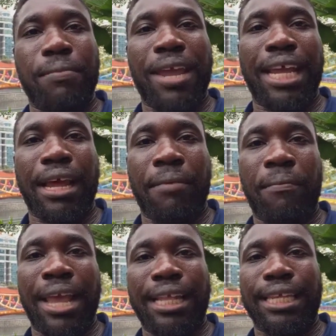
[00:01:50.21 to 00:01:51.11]
and
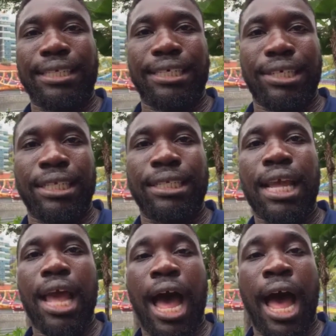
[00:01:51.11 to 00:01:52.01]
make decisions
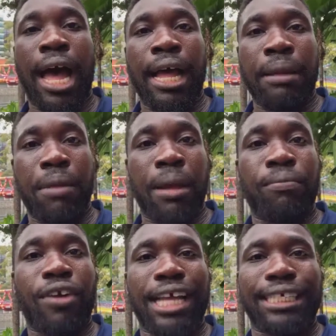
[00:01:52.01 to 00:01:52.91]
and
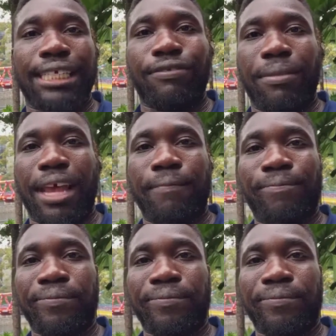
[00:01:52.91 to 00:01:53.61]
process from there.